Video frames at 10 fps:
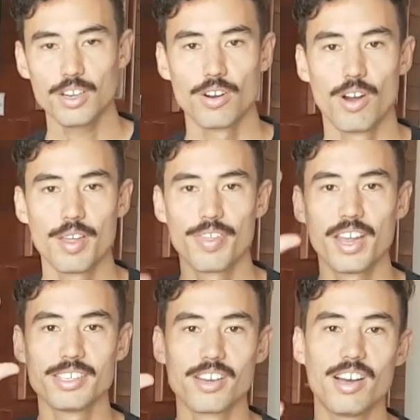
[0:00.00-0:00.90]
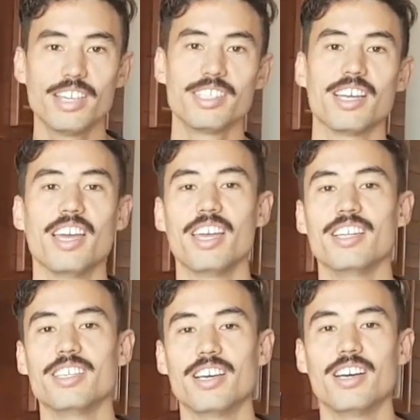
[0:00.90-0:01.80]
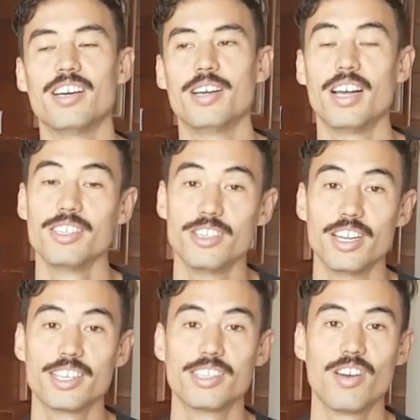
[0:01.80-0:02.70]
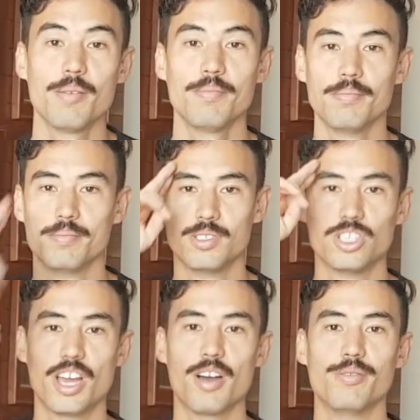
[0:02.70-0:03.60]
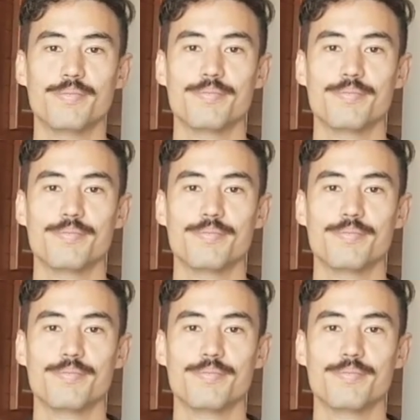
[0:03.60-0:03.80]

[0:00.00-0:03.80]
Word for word: Alright, thanks guys, and uh, until next time, ciao.